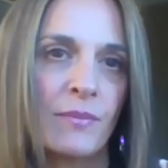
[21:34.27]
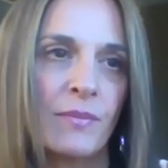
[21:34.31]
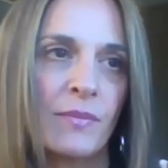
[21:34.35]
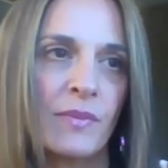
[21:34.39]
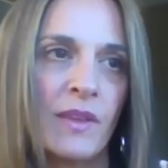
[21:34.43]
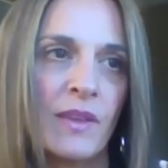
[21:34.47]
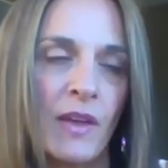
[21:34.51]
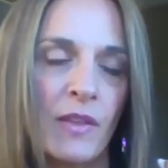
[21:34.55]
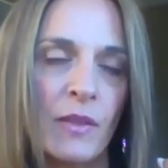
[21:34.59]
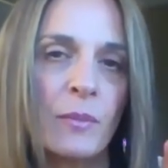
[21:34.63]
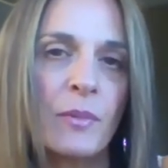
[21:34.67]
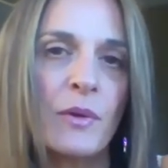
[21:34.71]

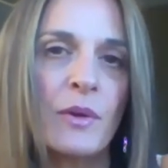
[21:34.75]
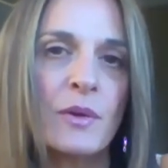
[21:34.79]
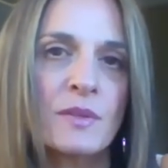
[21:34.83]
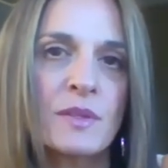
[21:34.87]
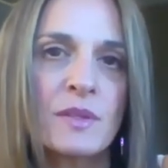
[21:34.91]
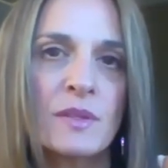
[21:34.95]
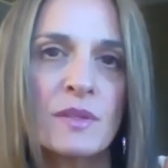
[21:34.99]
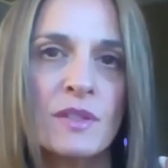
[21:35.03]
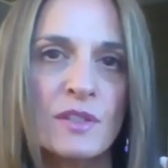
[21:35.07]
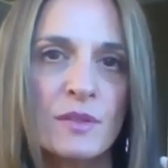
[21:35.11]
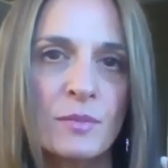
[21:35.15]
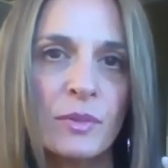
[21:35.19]
the other
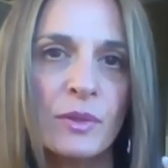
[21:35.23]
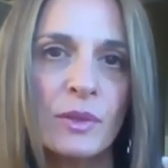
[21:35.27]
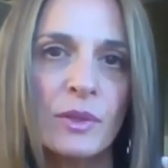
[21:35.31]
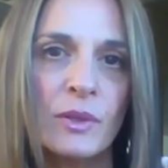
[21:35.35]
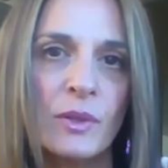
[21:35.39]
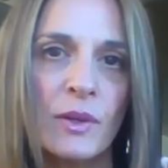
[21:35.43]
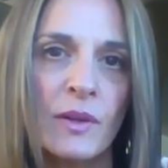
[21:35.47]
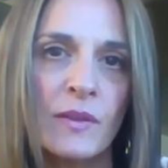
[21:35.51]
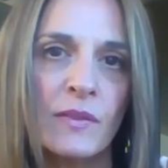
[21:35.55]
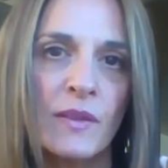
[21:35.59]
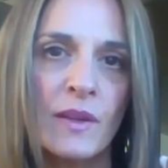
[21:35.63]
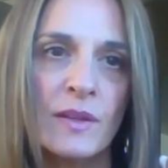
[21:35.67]
person is Pluto
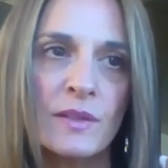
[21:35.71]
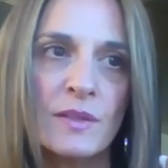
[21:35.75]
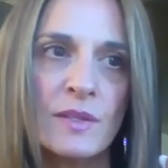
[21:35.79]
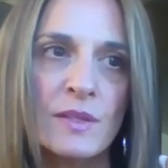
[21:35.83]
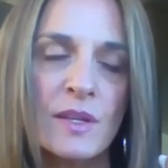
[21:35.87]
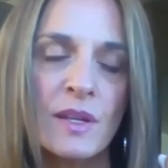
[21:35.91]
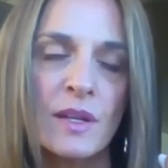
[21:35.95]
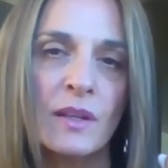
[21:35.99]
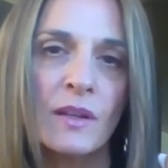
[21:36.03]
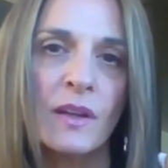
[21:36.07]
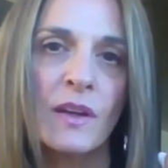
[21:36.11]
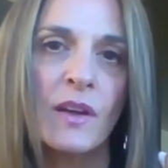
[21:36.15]
and that's
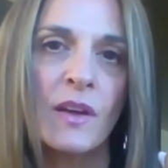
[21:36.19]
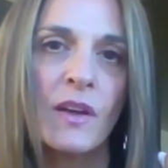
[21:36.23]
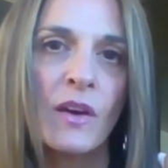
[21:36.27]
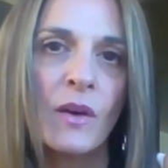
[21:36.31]
it.